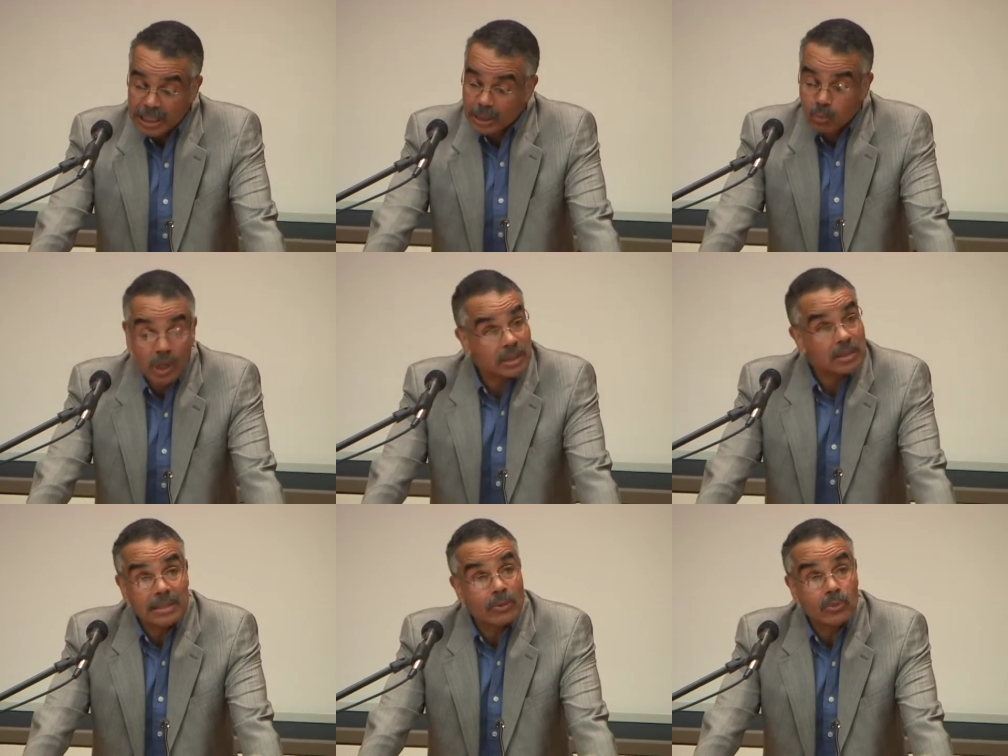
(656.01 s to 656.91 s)
It
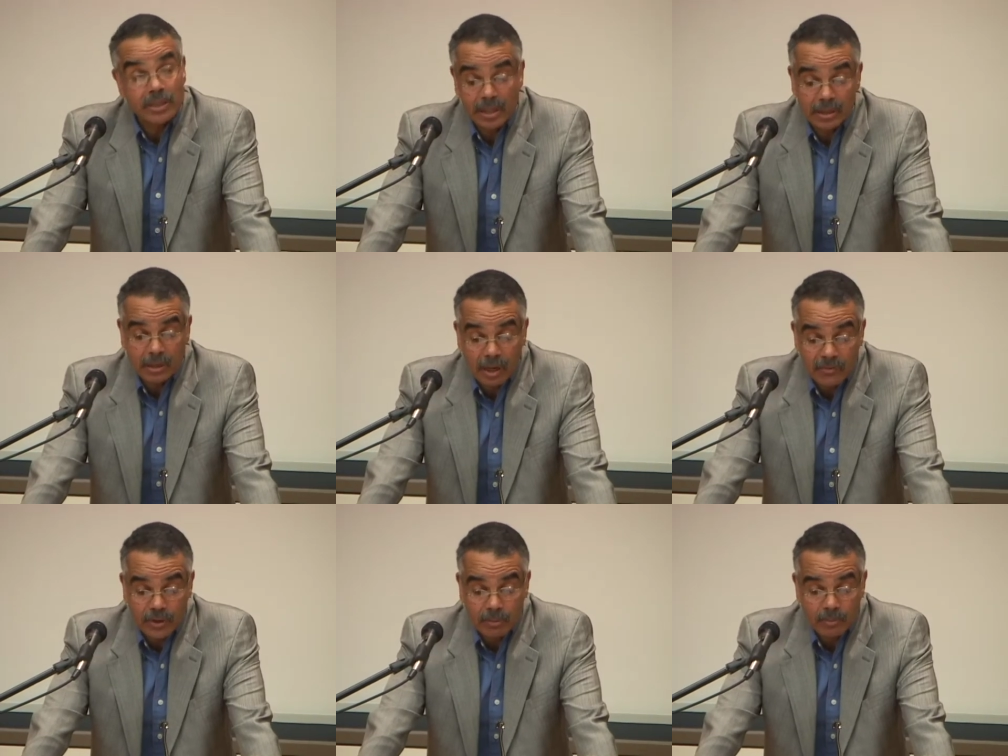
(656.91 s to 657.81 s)
wasn't that we didn't love
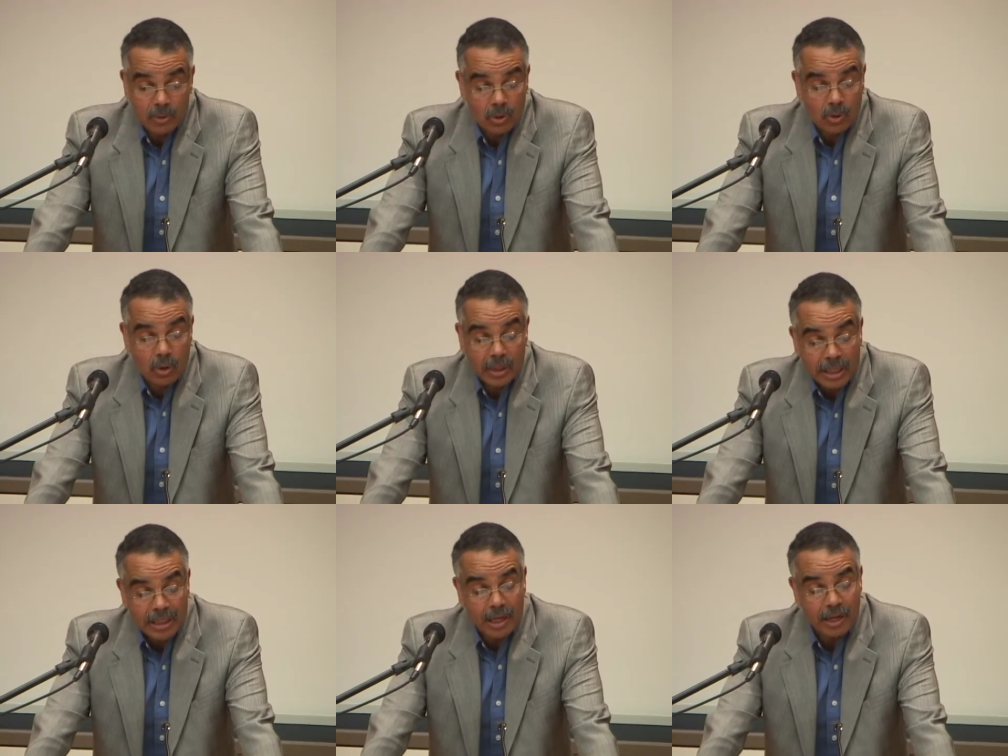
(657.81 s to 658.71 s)
him or
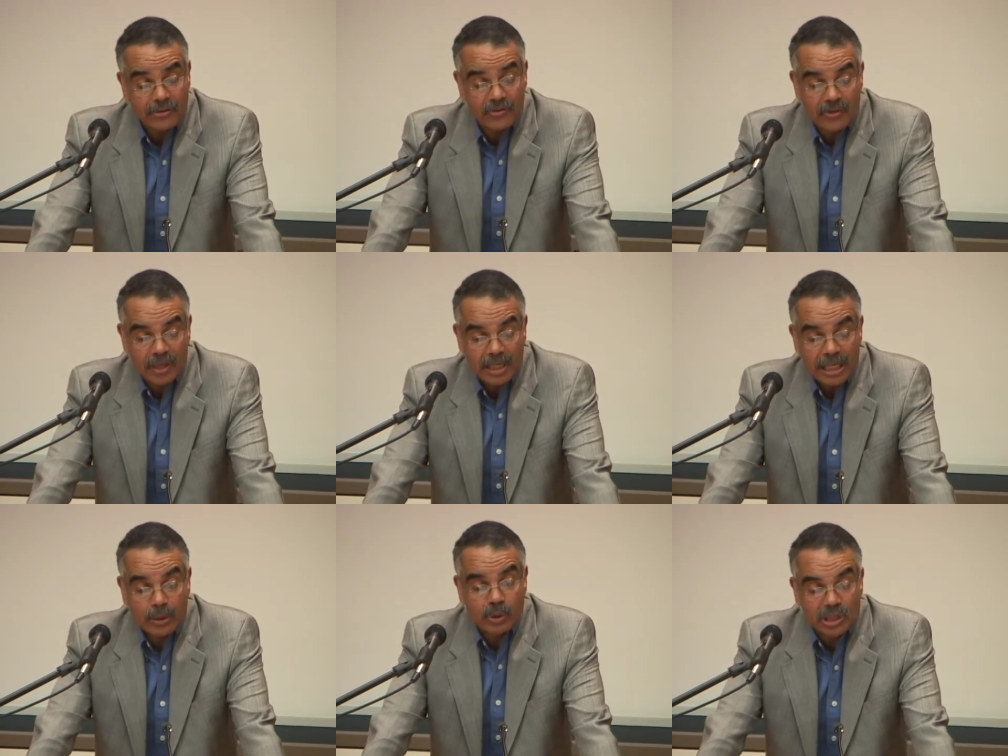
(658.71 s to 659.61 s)
he us,
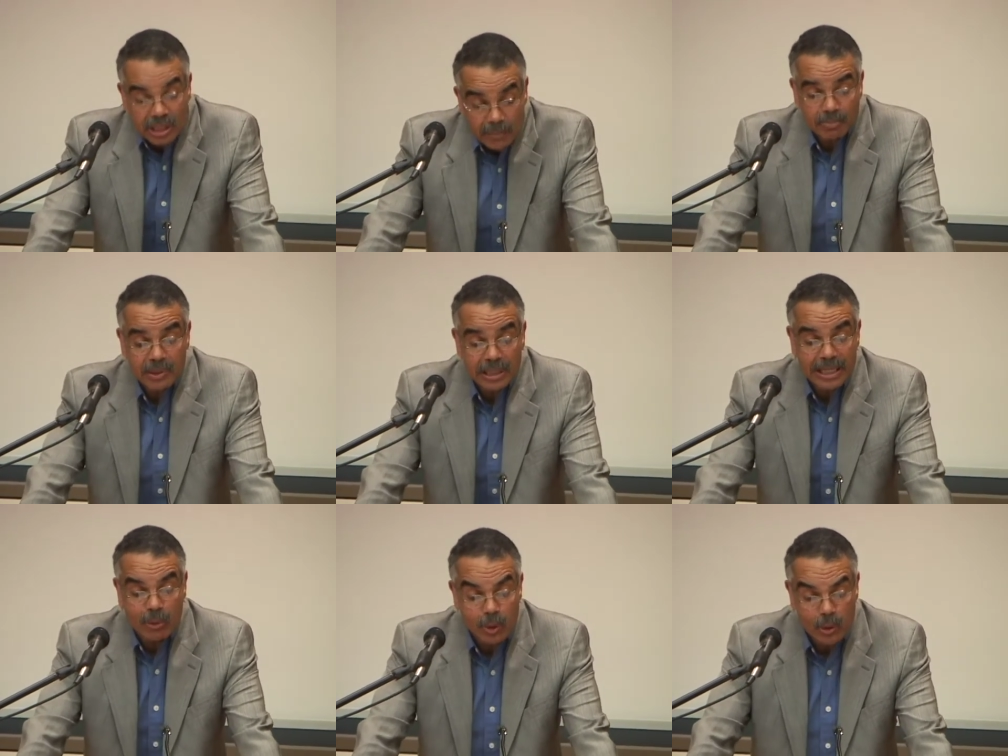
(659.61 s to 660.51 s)
it was simply
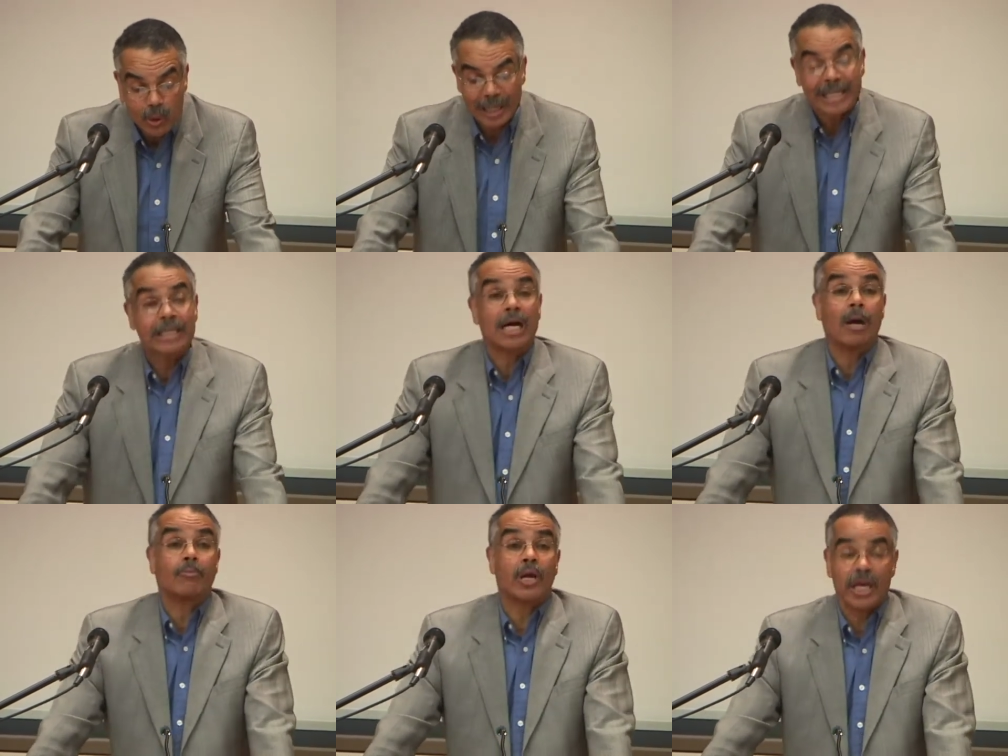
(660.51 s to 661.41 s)
that we were
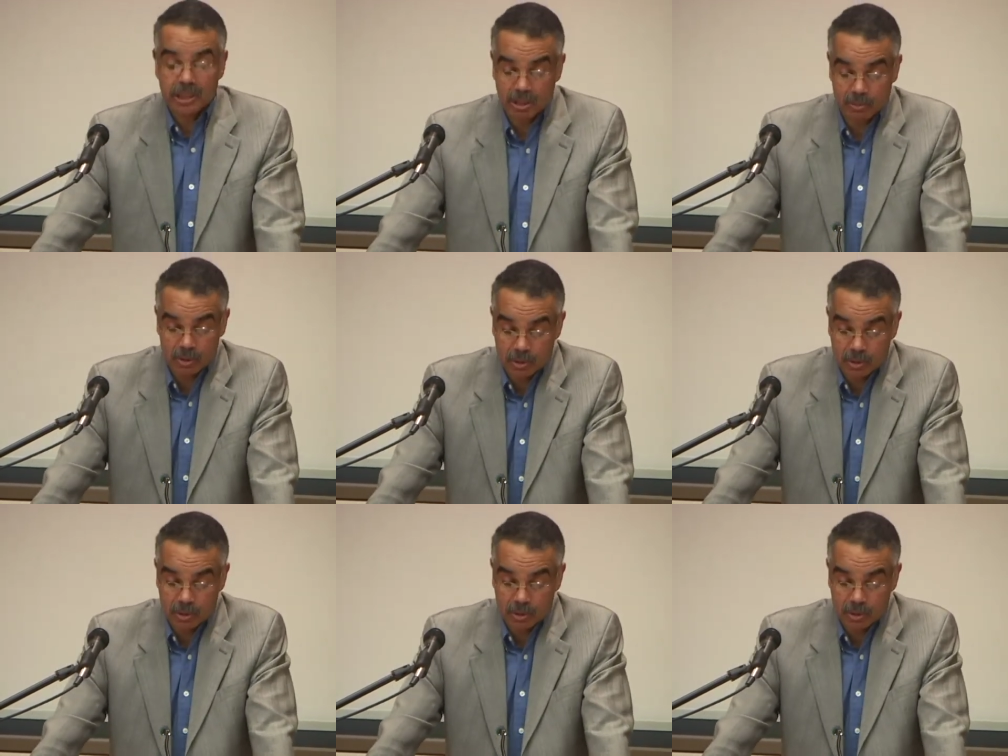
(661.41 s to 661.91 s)
incomprehensible